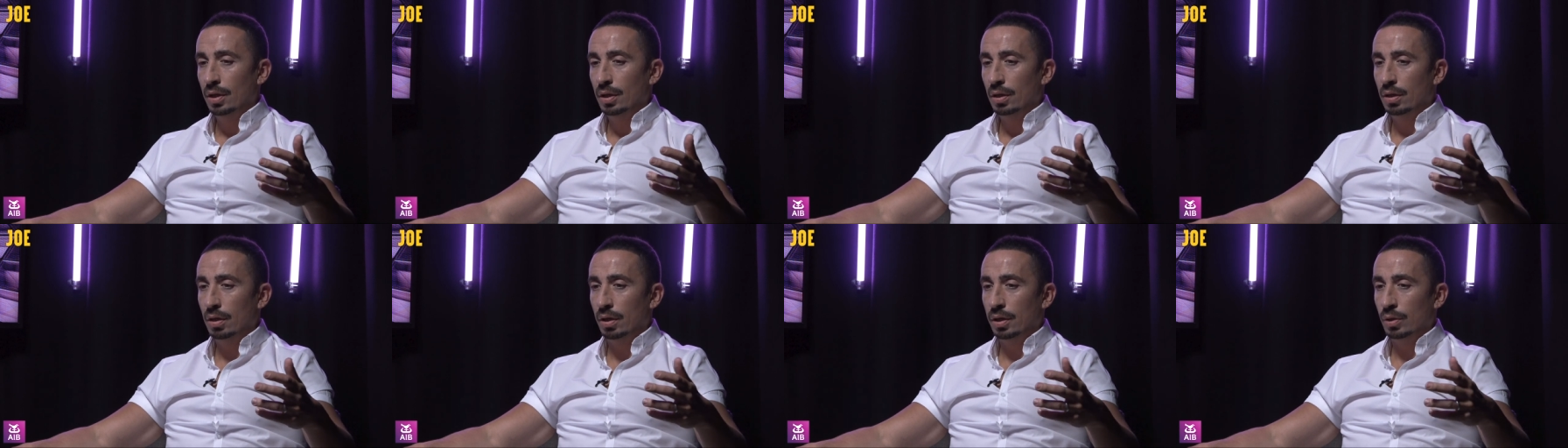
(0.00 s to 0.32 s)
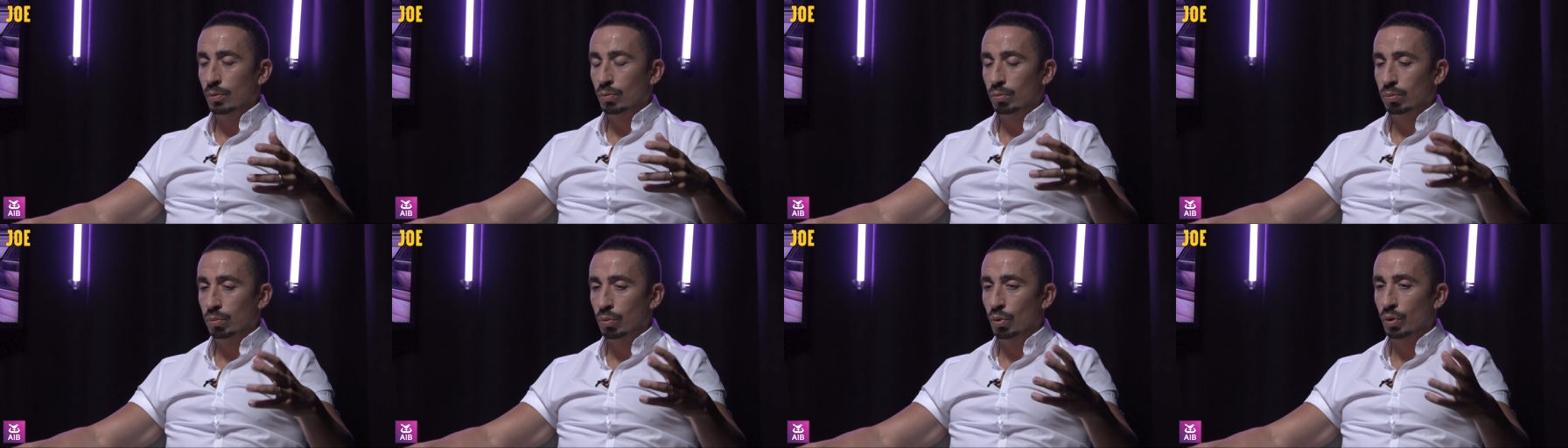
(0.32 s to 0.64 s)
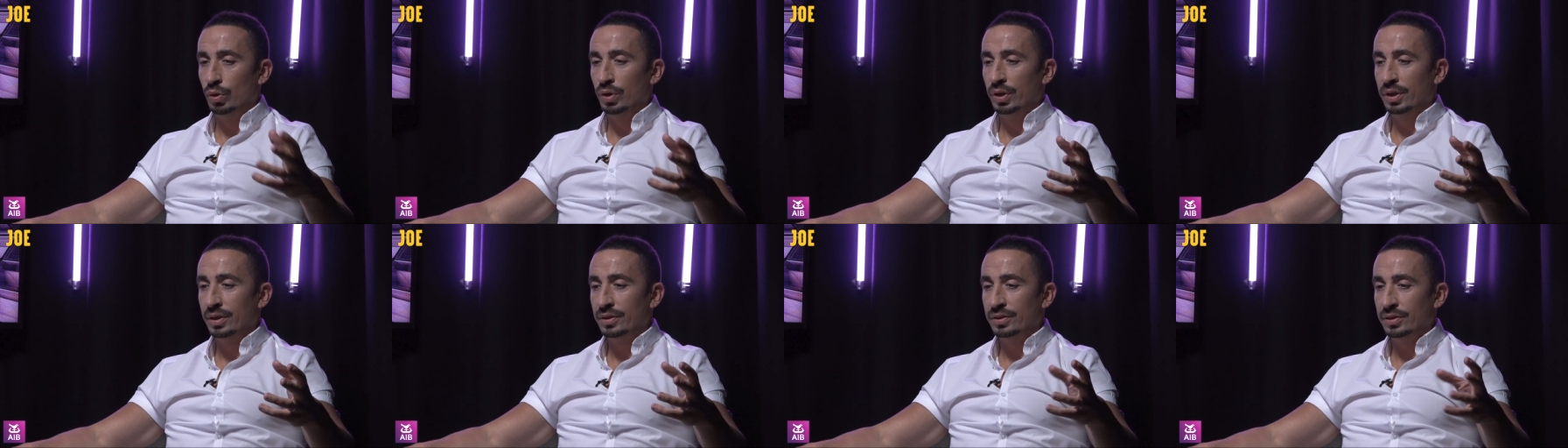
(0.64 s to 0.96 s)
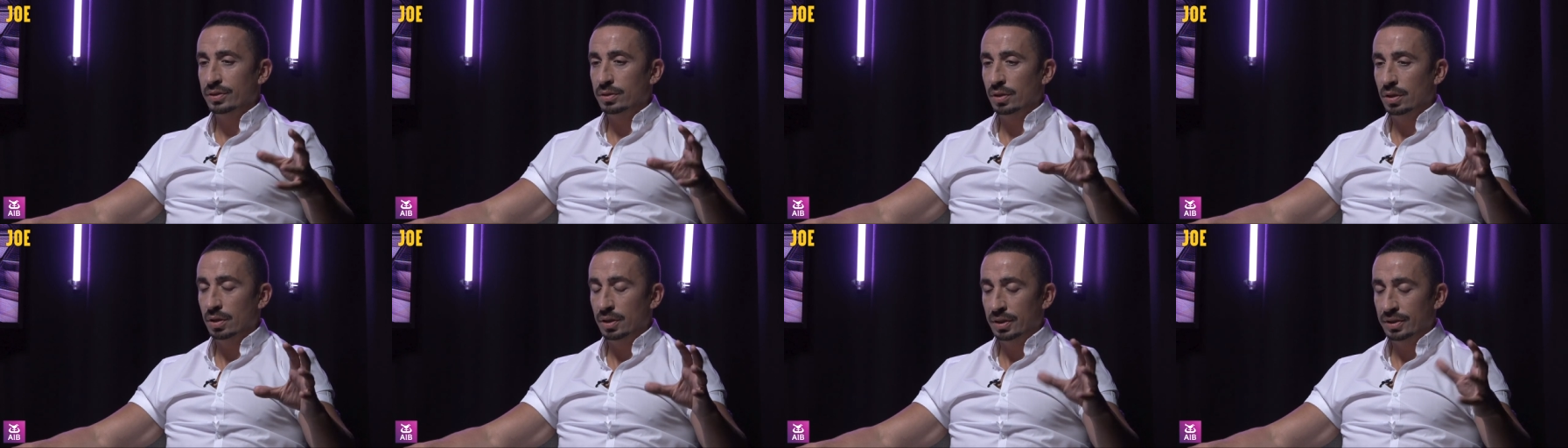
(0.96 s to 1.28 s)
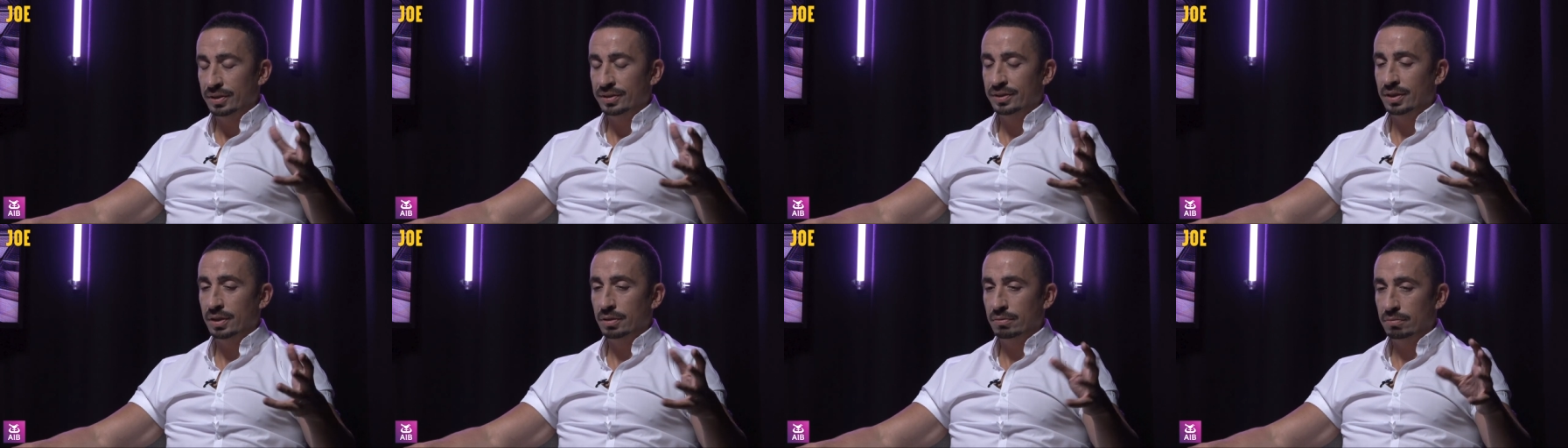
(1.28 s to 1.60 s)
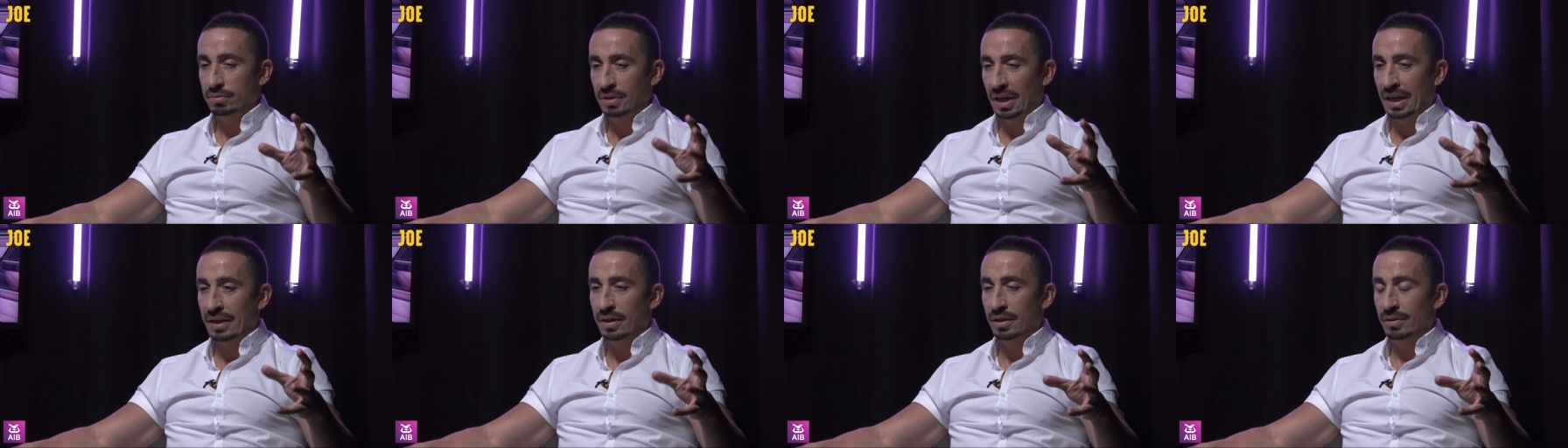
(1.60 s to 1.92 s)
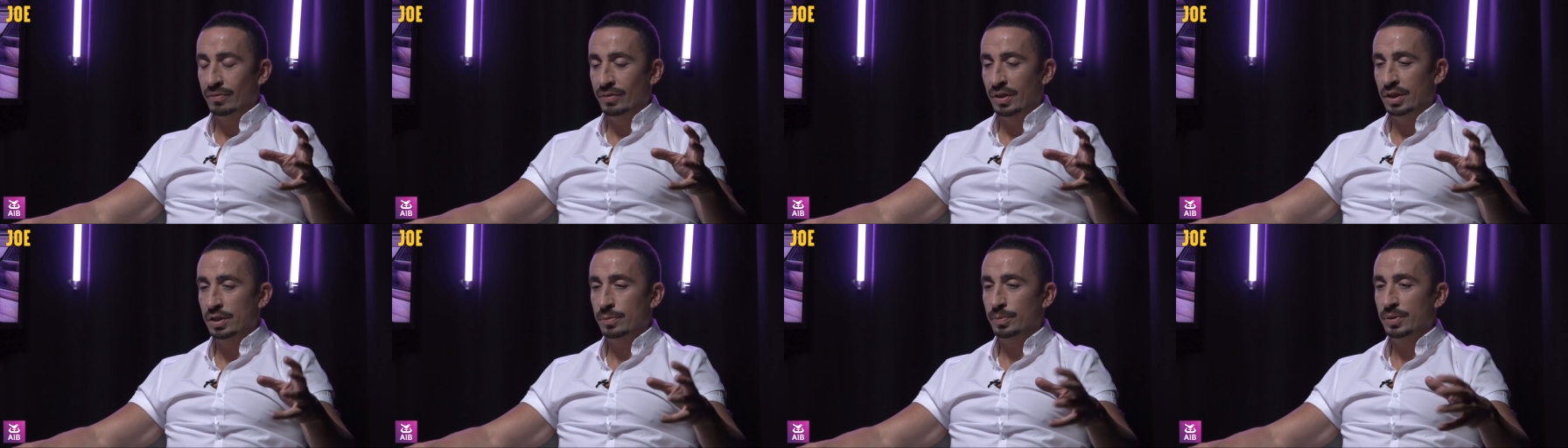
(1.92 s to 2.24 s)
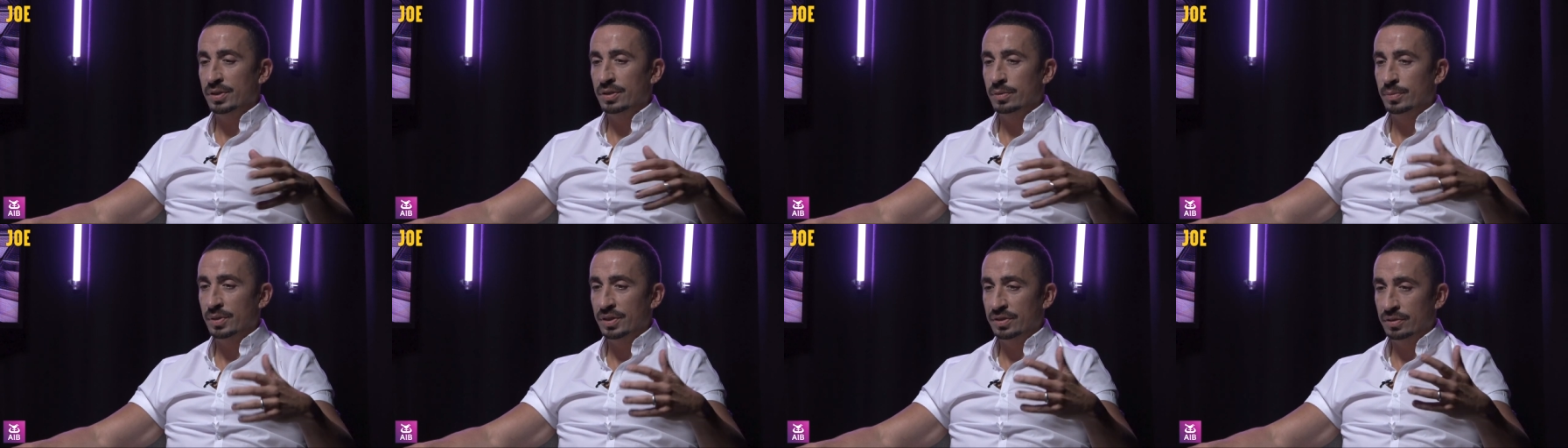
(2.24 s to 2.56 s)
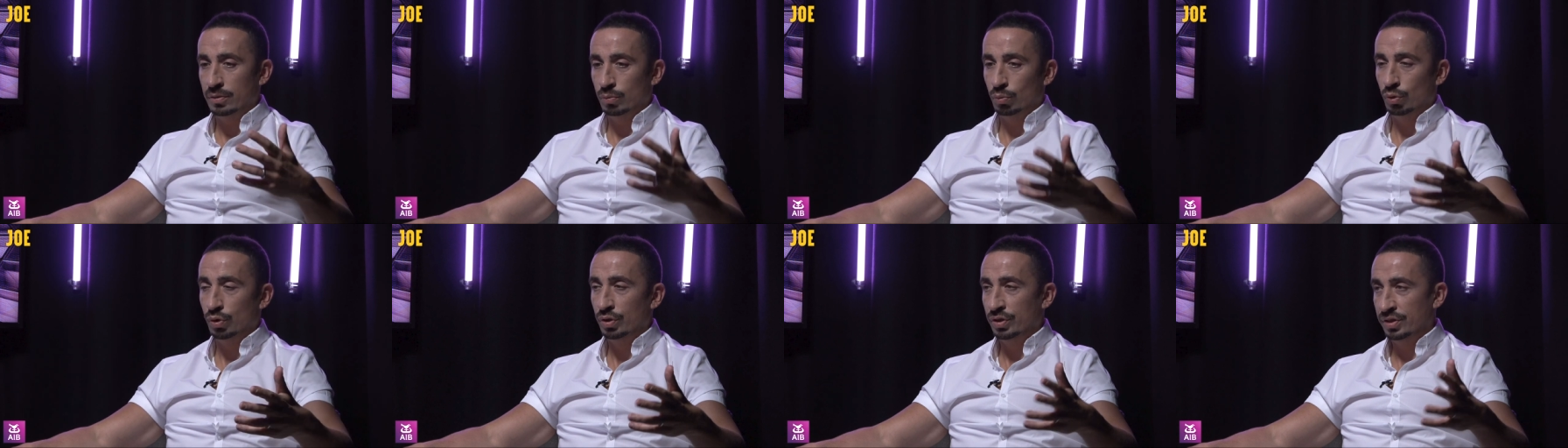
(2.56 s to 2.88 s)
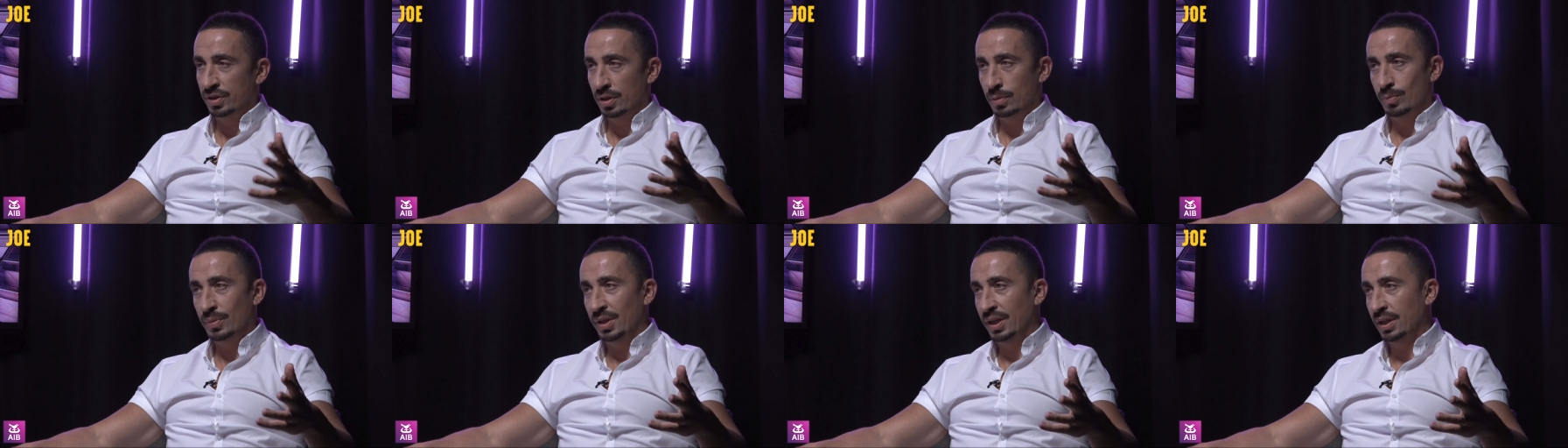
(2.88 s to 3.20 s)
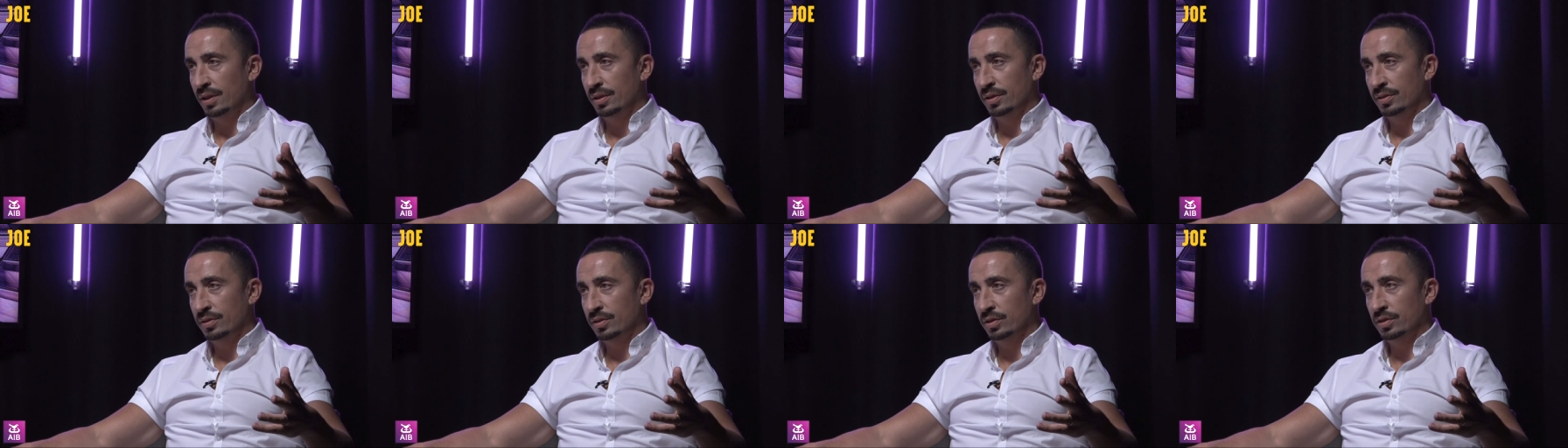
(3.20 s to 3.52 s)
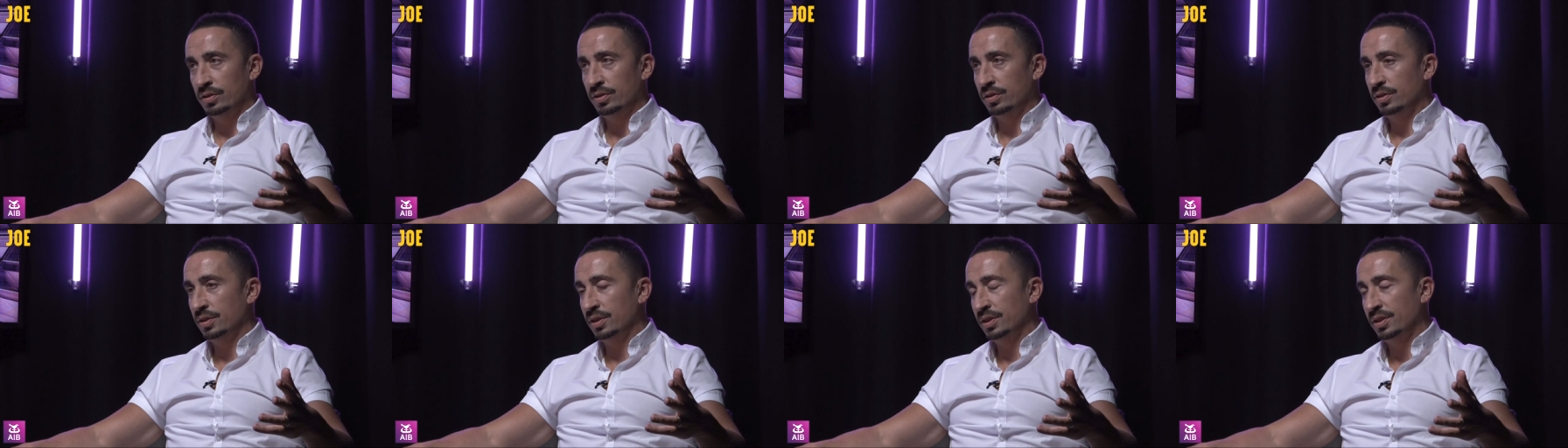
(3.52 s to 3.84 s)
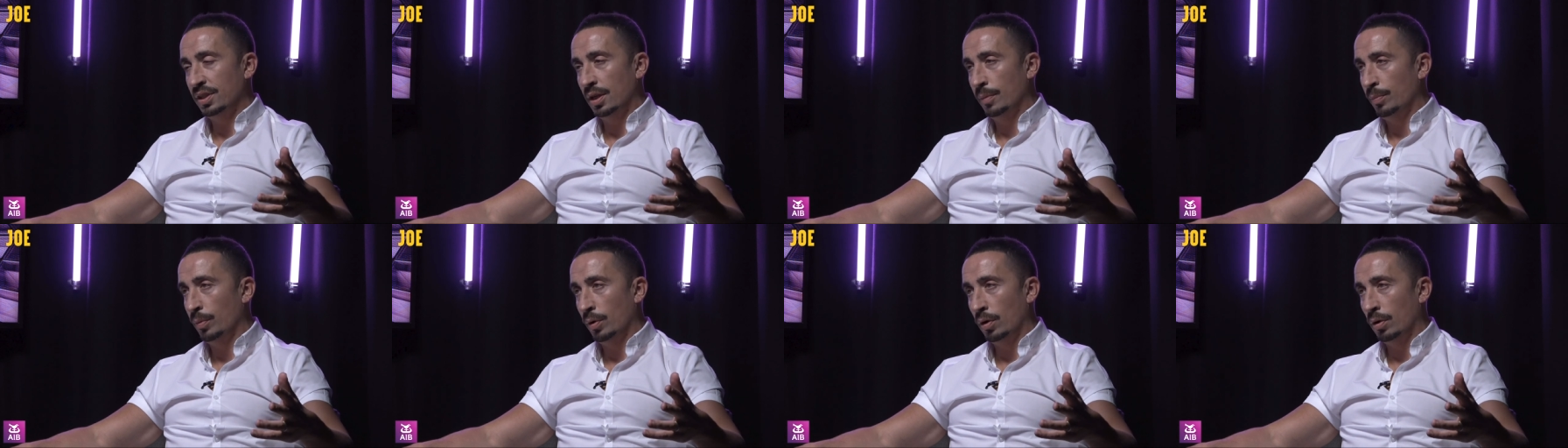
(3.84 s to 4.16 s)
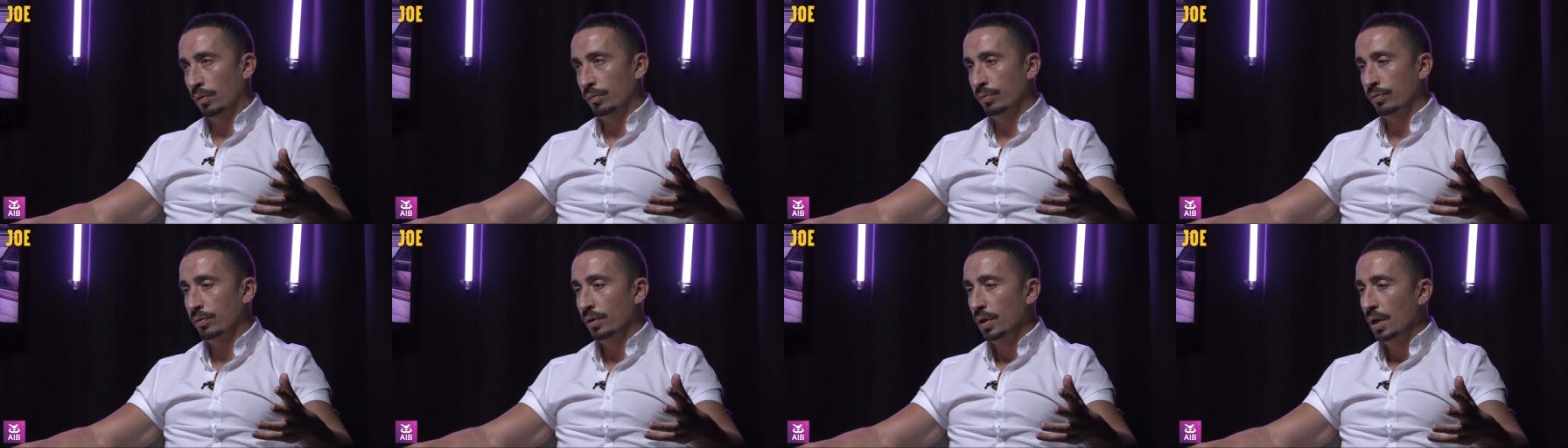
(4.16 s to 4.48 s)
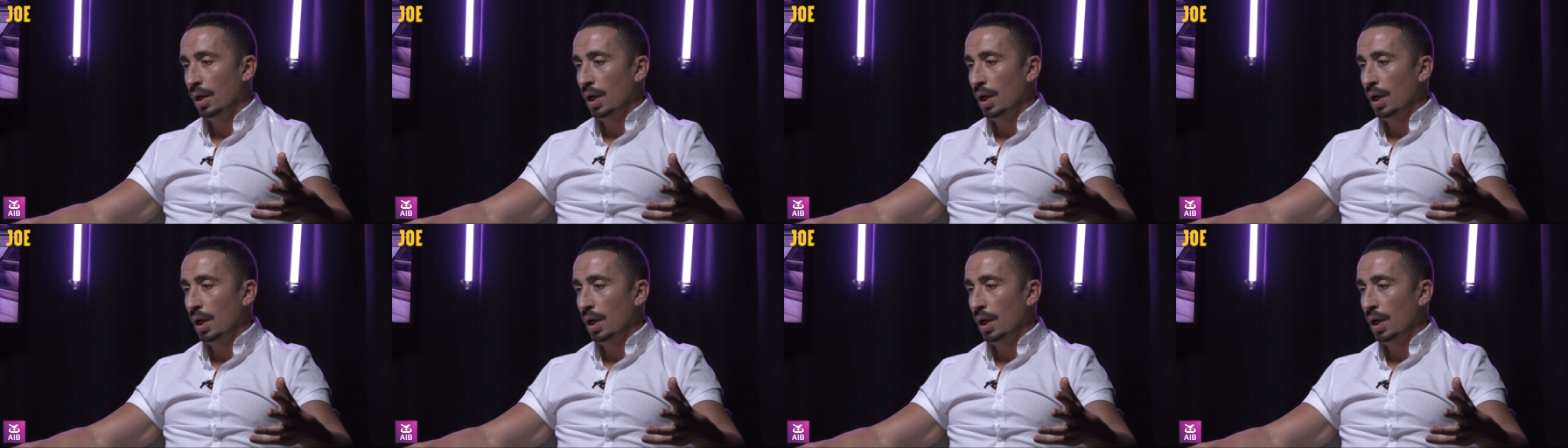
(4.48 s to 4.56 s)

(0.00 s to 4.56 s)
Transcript: like, one is, as I said, that innovation piece of the business, one is then making decisions to step off.